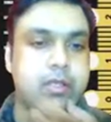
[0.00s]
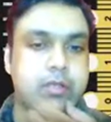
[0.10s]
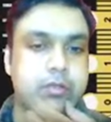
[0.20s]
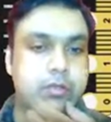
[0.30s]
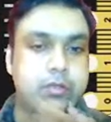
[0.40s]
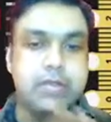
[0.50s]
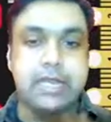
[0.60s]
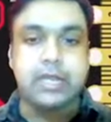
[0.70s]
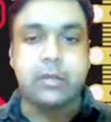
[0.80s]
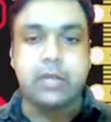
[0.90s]
so we
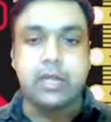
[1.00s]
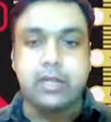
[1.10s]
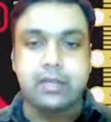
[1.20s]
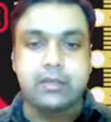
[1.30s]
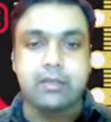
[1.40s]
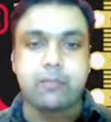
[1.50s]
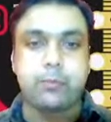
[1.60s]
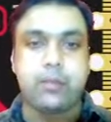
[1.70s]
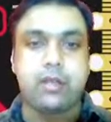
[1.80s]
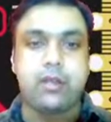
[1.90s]
need to connect
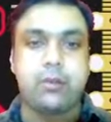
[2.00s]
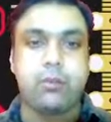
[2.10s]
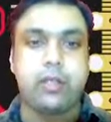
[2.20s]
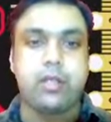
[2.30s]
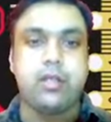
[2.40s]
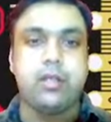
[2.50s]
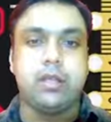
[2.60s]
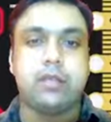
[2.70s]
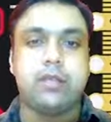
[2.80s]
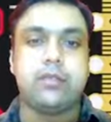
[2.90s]
this pin with
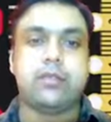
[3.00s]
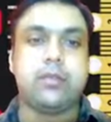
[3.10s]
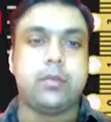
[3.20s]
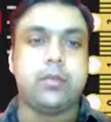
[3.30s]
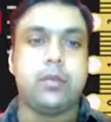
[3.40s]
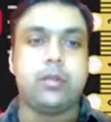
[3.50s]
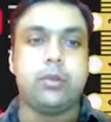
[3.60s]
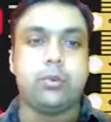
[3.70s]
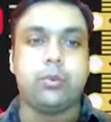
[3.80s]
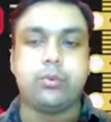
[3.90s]
this terminal
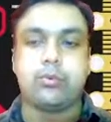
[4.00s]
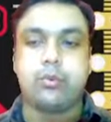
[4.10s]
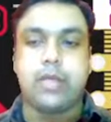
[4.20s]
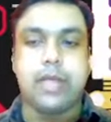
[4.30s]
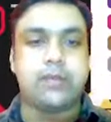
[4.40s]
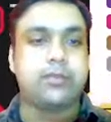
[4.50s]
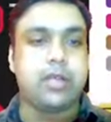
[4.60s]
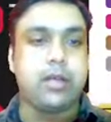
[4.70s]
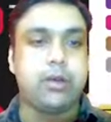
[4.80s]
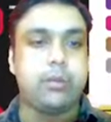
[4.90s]
2. So
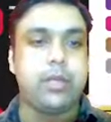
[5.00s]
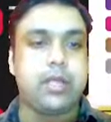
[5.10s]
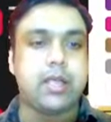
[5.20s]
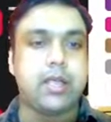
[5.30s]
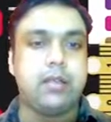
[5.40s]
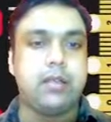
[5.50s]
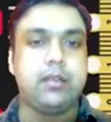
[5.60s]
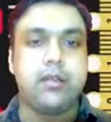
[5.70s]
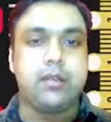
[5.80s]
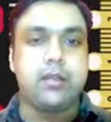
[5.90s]
that's how we can
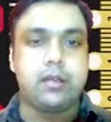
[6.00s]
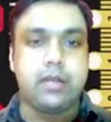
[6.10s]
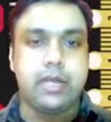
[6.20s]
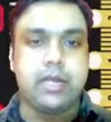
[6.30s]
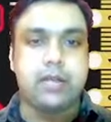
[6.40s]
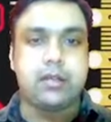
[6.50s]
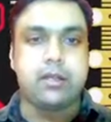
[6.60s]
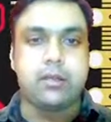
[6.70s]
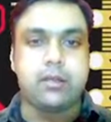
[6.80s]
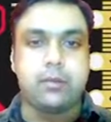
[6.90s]
create
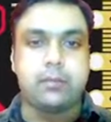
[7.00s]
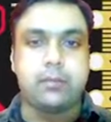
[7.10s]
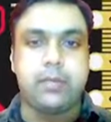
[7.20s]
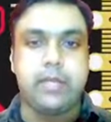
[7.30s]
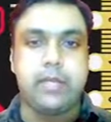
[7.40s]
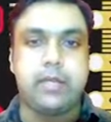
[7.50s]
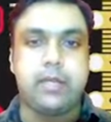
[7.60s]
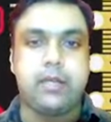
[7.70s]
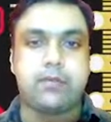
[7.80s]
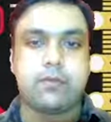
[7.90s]
a
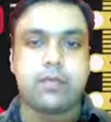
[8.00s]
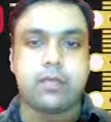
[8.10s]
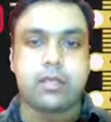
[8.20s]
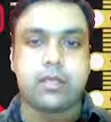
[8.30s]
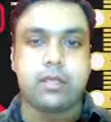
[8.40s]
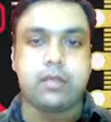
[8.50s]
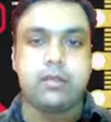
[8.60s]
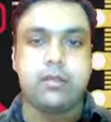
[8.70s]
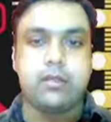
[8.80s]
complete circuit